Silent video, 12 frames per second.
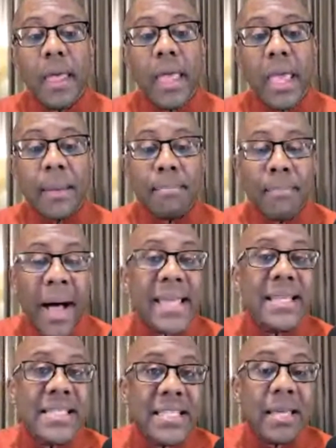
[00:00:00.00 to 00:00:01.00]
it might
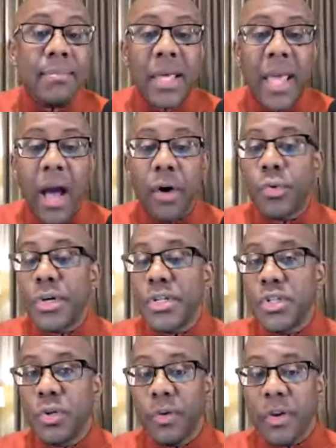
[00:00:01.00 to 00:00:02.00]
seem
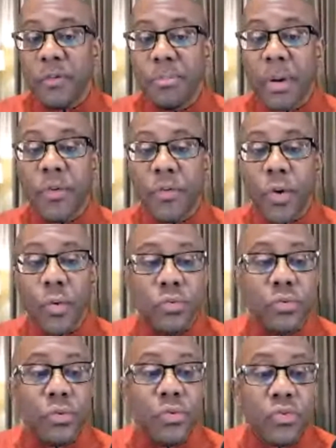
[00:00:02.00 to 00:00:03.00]
counterintuitive, but for those who
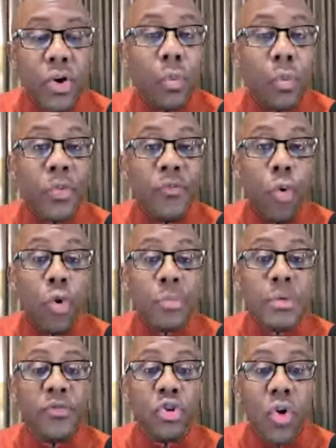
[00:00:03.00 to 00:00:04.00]
struggle with forms
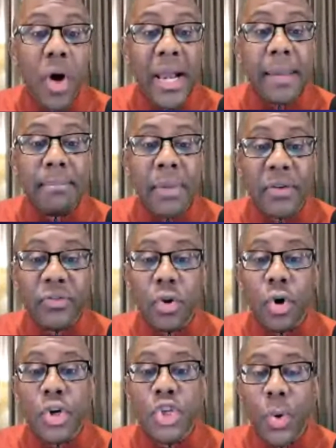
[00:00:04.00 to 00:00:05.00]
of chronic muscle or
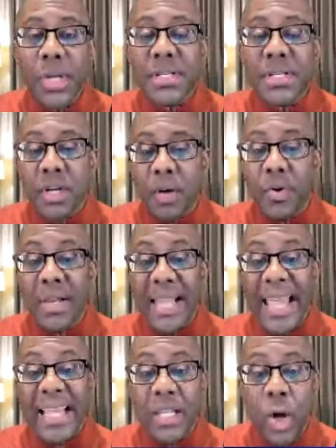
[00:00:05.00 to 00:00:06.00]
joint discomfort
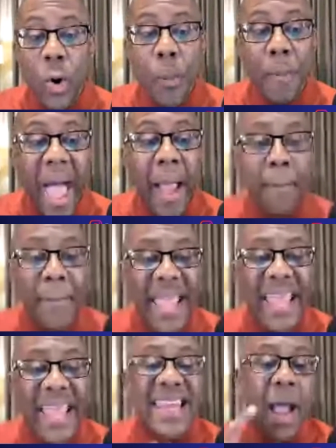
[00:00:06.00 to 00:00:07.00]
like low back
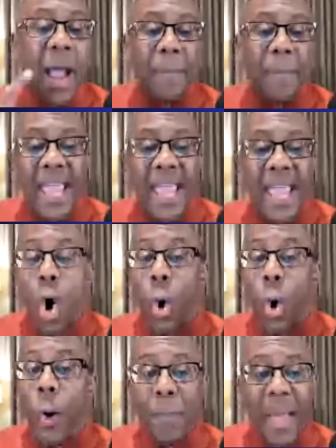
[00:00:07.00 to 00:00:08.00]
pain, neck pain,
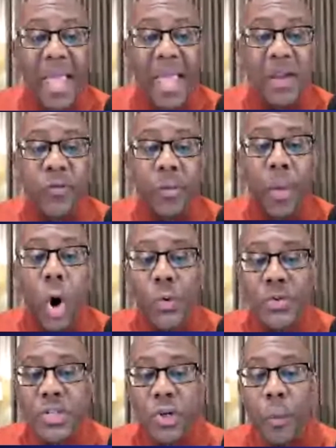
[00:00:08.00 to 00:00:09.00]
or pain from
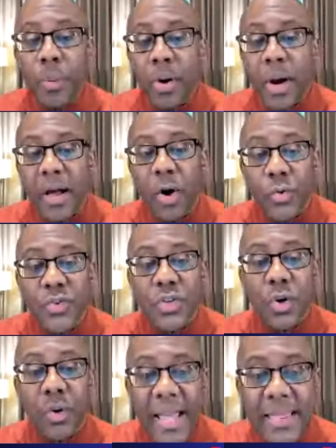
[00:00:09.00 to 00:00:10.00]

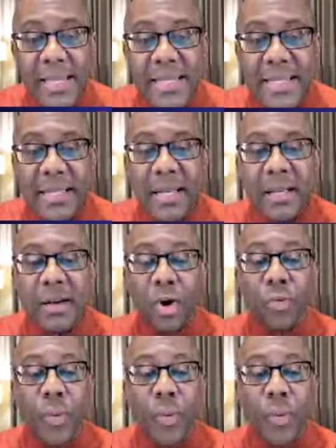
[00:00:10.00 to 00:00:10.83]
osteoarthritis, or